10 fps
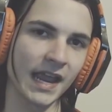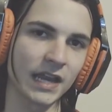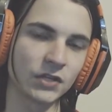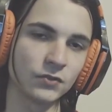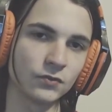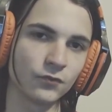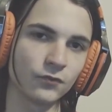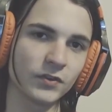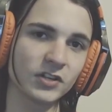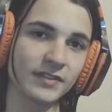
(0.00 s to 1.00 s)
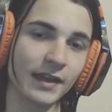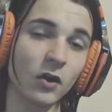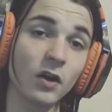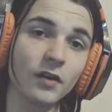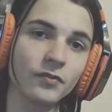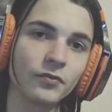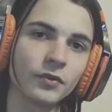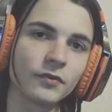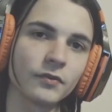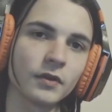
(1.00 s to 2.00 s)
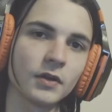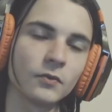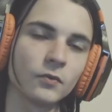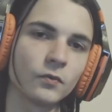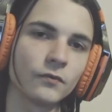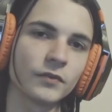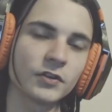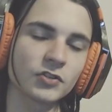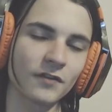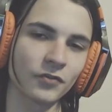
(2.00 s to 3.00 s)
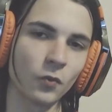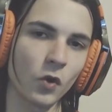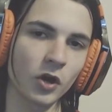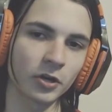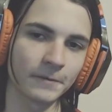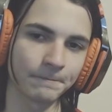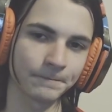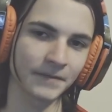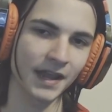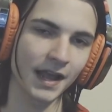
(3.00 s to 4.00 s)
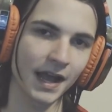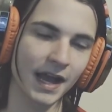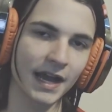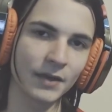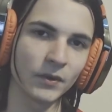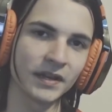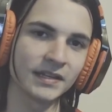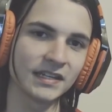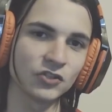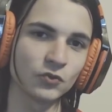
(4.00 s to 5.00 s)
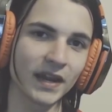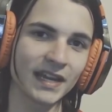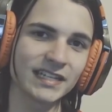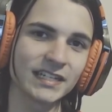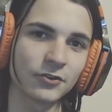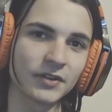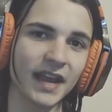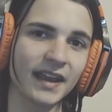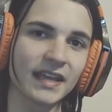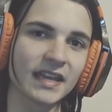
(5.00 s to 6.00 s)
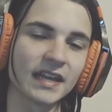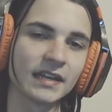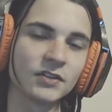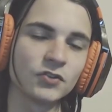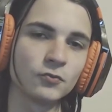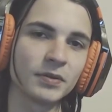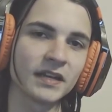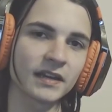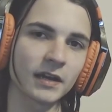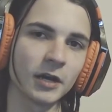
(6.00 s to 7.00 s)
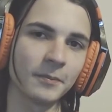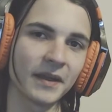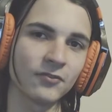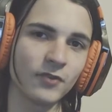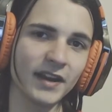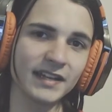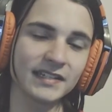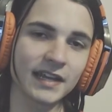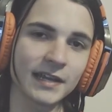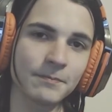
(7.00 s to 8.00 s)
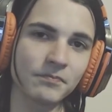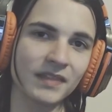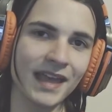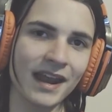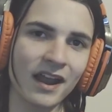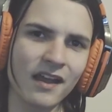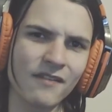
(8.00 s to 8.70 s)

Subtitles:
And to finish off the water, I went into A tier yet again to pick up a fighting type that